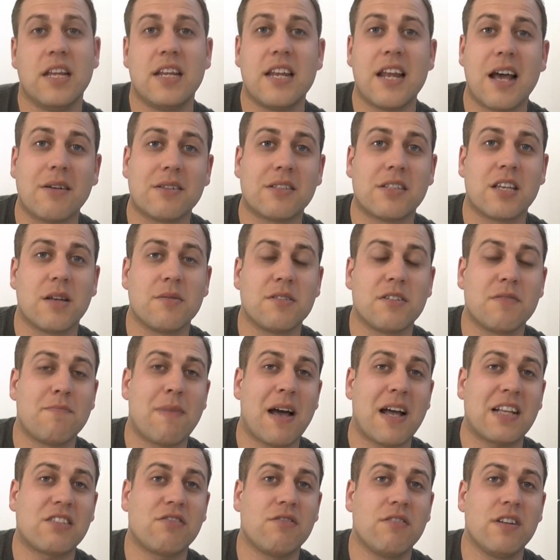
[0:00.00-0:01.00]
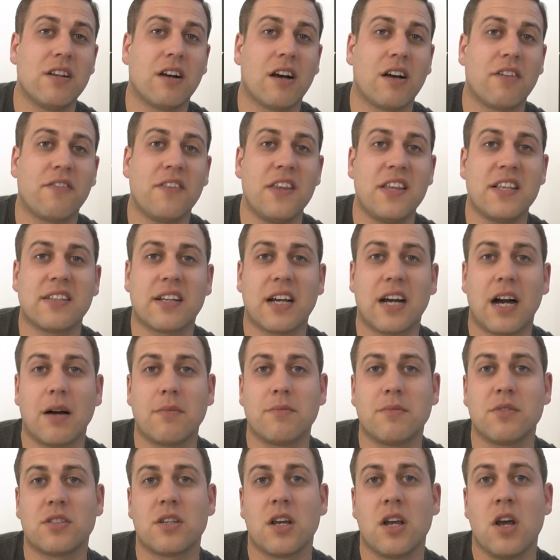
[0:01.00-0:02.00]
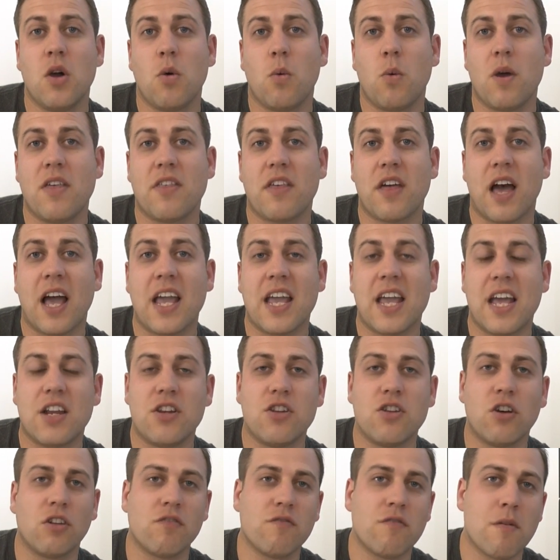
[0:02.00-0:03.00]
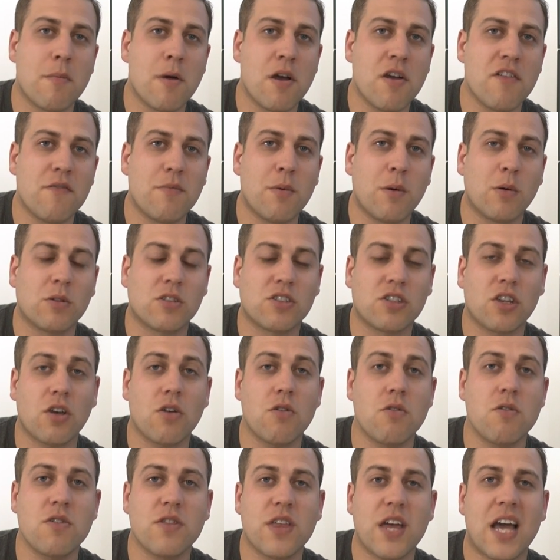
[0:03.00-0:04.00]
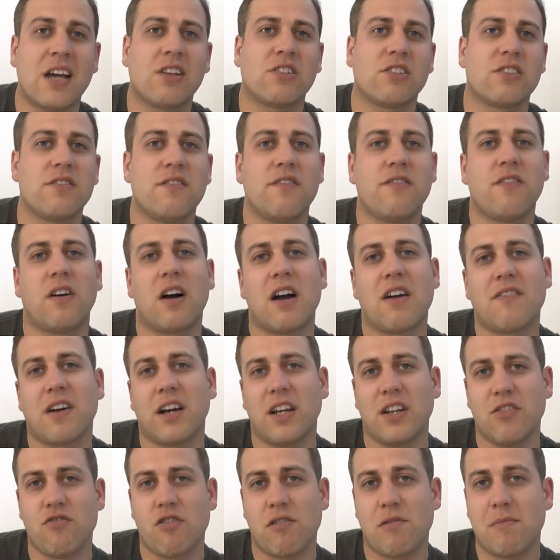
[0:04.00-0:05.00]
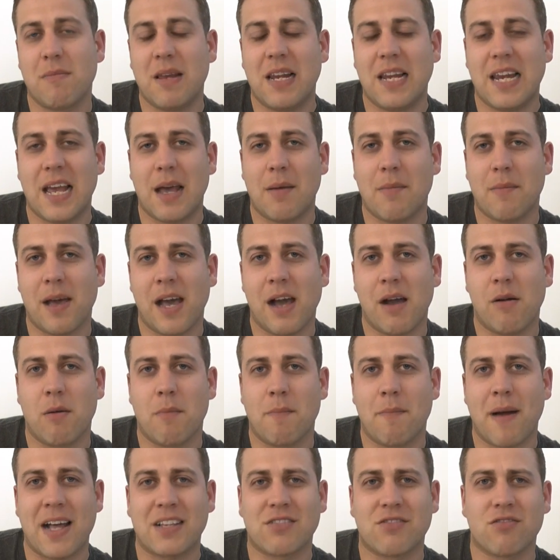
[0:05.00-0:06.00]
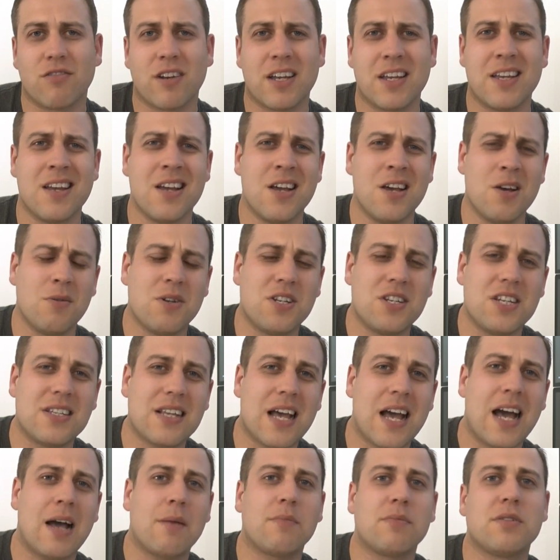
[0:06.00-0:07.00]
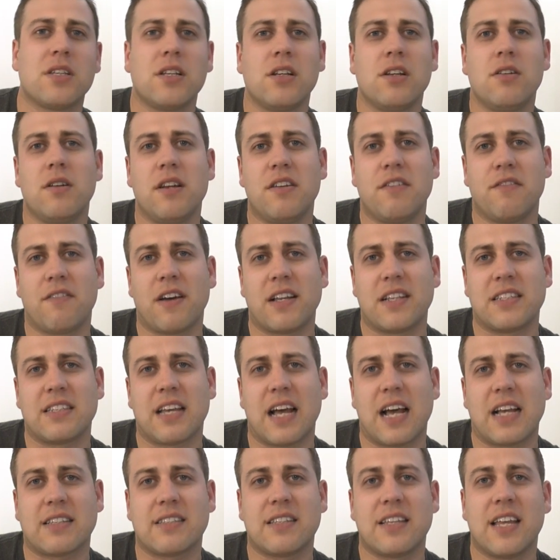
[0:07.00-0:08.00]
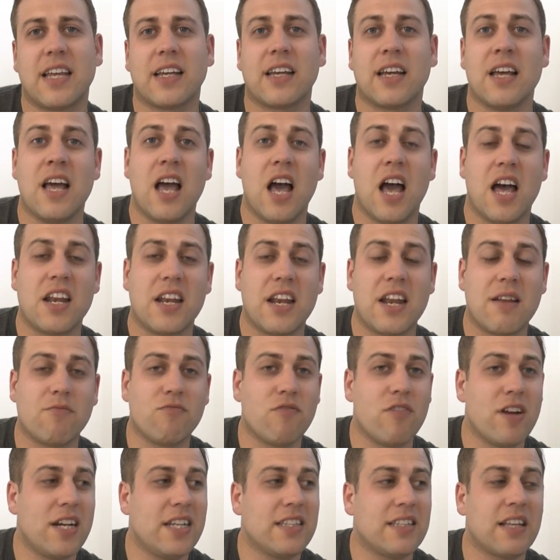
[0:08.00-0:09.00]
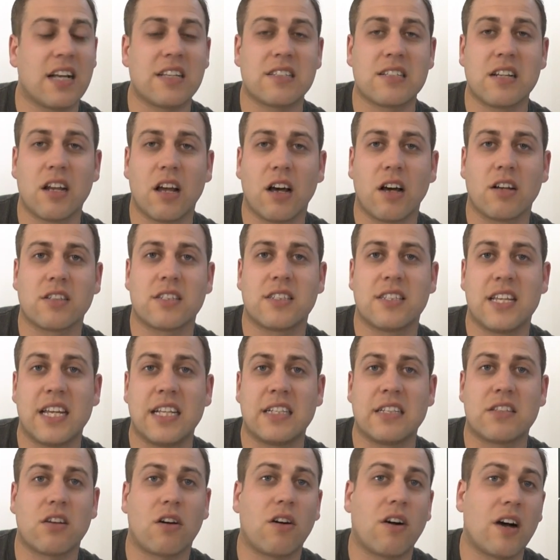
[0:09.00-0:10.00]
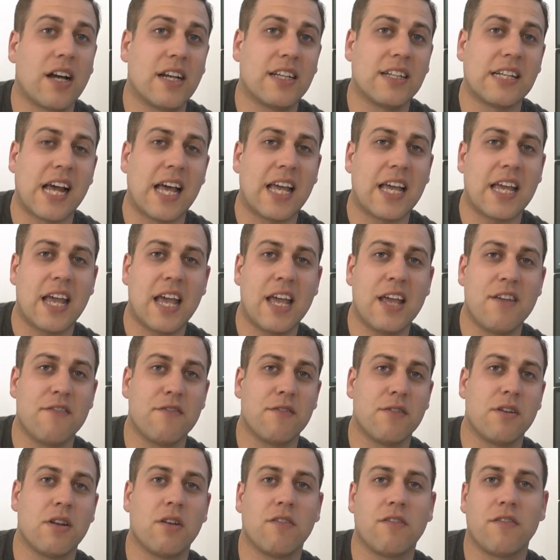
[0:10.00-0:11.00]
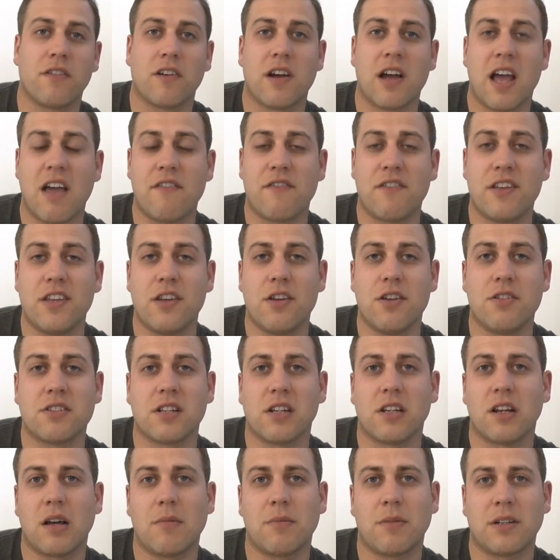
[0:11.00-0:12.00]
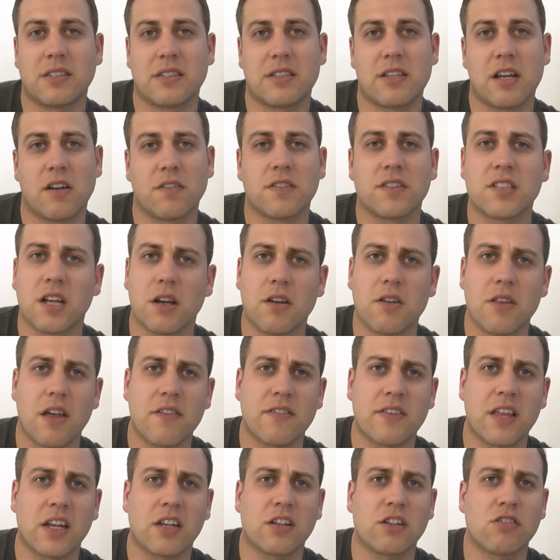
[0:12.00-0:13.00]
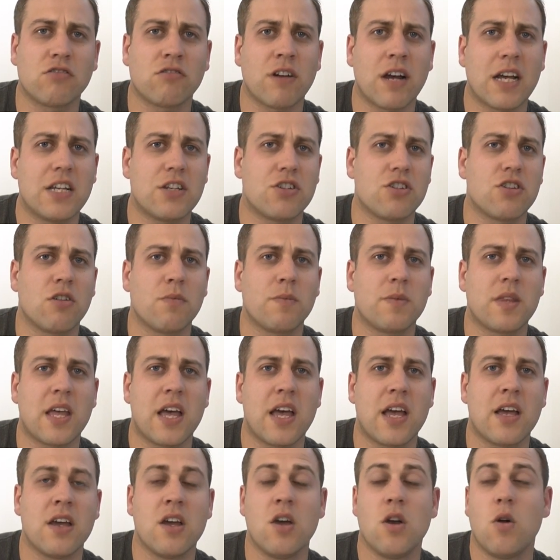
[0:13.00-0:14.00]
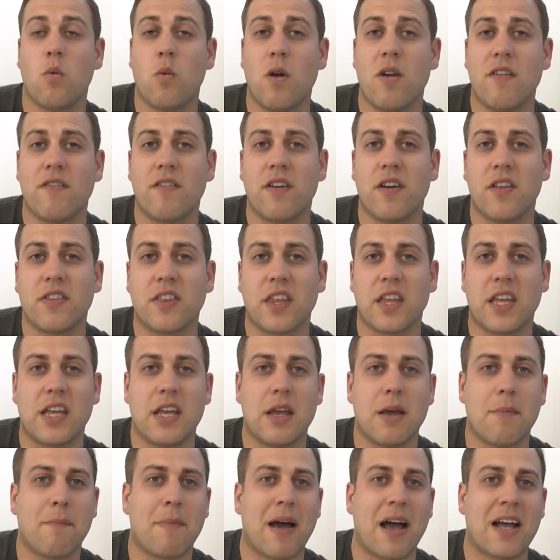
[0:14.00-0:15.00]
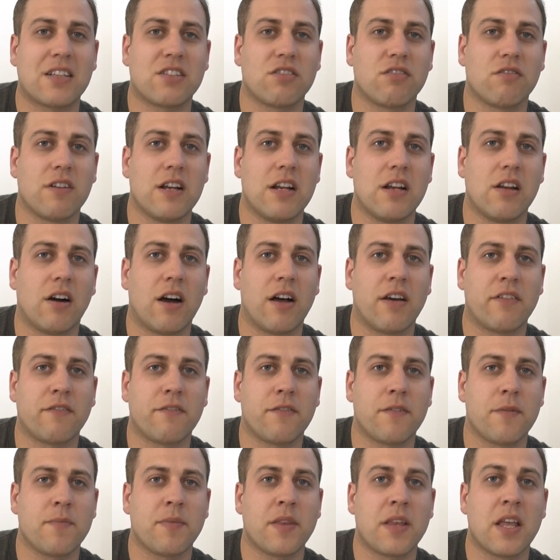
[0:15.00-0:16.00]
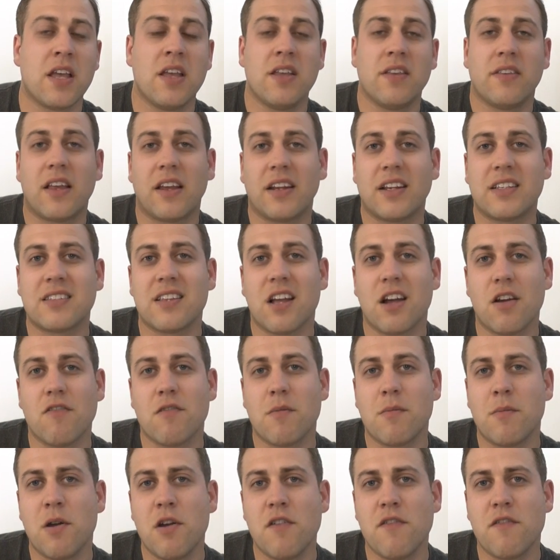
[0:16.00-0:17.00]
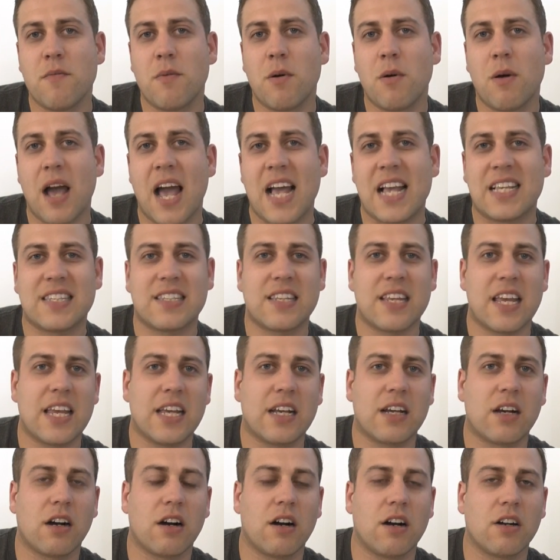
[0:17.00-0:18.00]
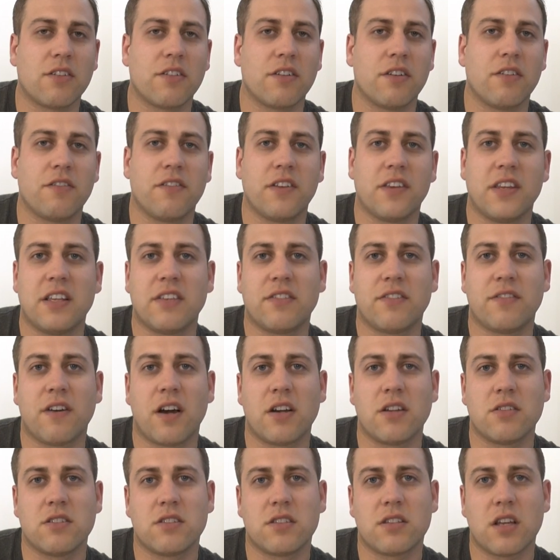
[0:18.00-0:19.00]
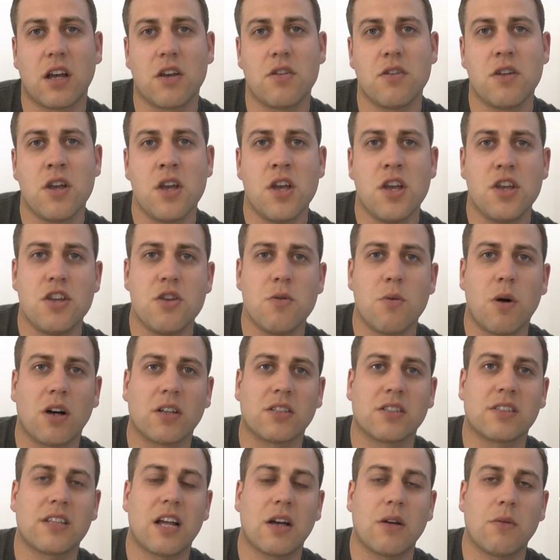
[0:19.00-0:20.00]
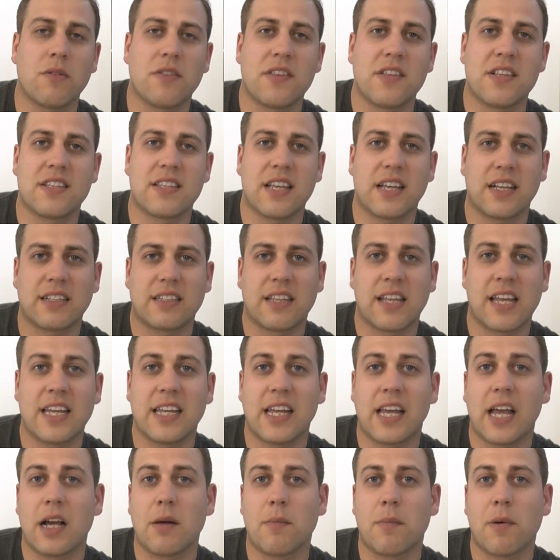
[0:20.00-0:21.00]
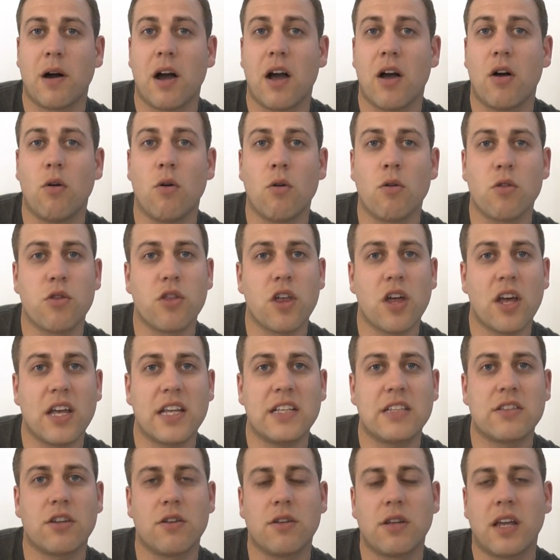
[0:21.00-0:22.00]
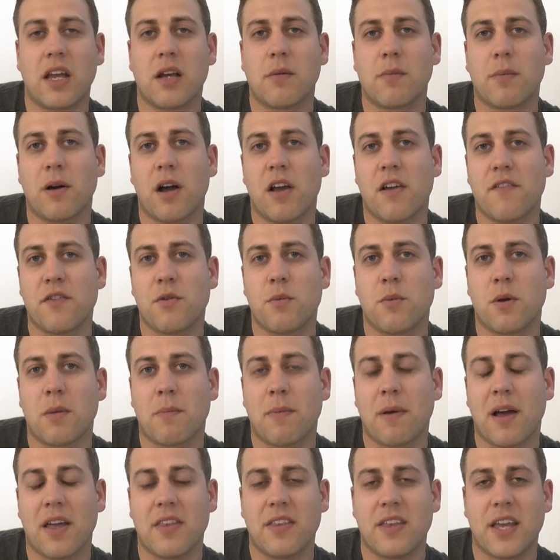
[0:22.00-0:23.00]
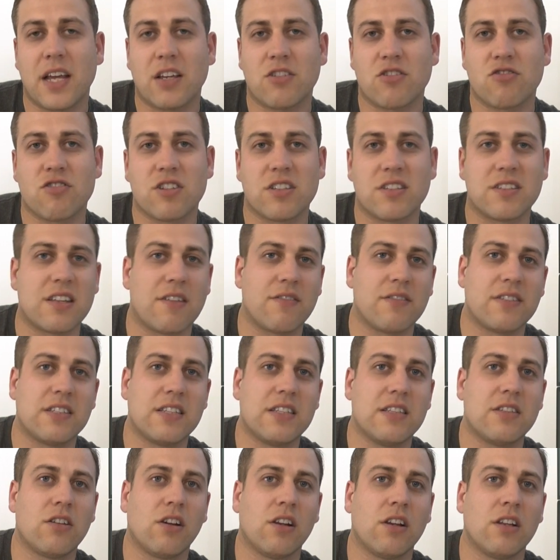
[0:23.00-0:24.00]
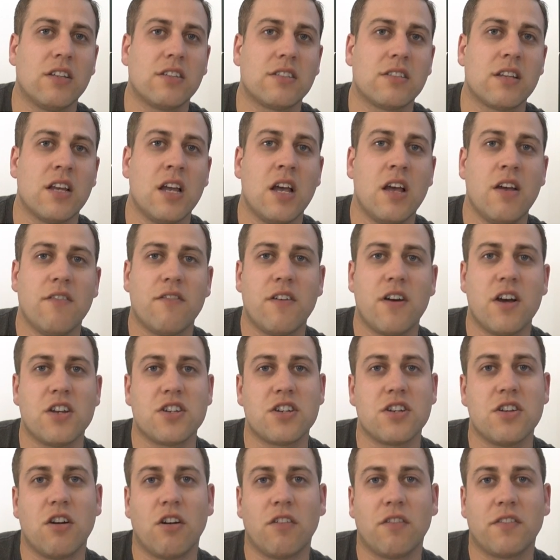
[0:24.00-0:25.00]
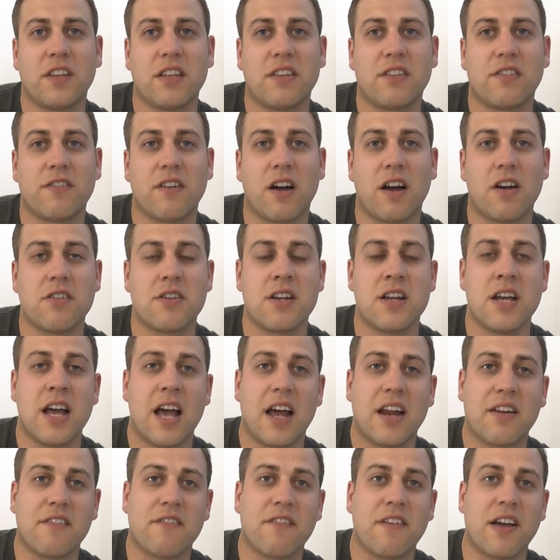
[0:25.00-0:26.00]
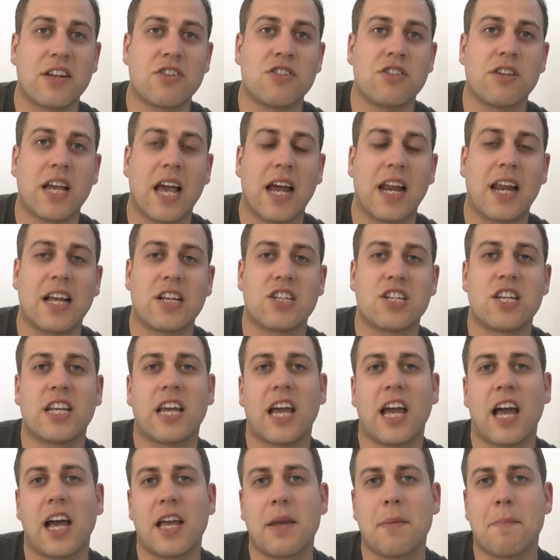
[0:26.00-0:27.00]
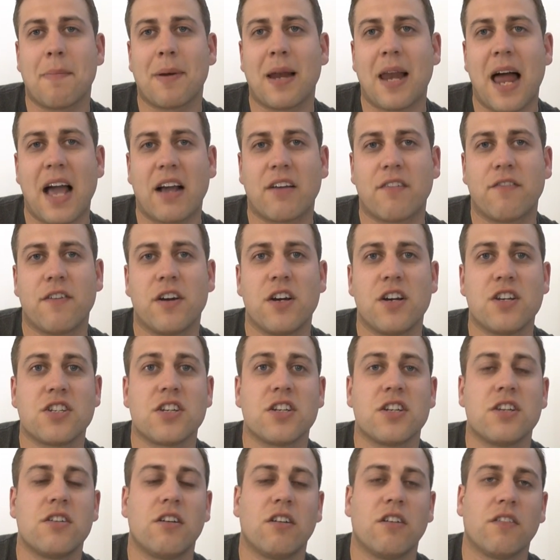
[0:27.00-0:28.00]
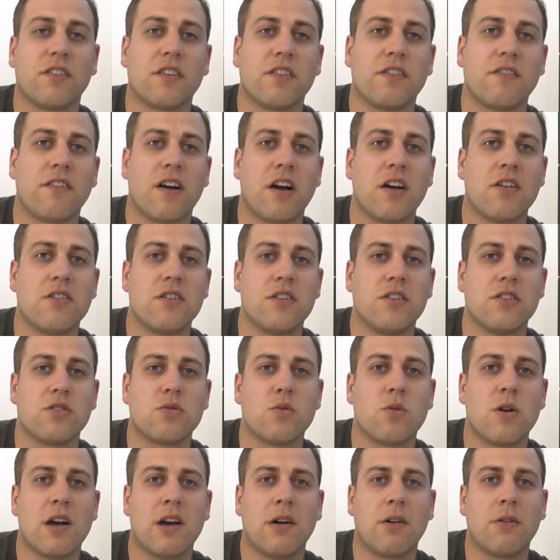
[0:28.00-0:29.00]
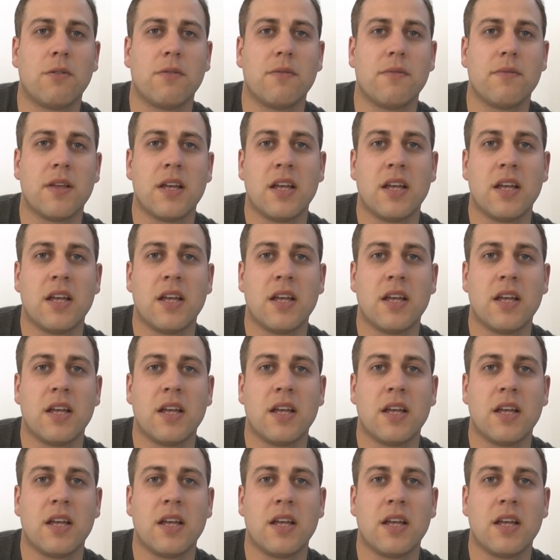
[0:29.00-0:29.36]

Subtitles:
Now, in terms of battery life, this comes with a non-removable 2,500 milliamp hour battery, which is absolutely fantastic and really does last the entire day, even for a heavy user like myself. So they've done a great job there with the battery life. Now, there's no removable SD card for this phone, so you are stuck with the 16GB or 32GB if you want to pay the extra $70 version of this phone. And in fact, you can actually get a black version of the phone as well.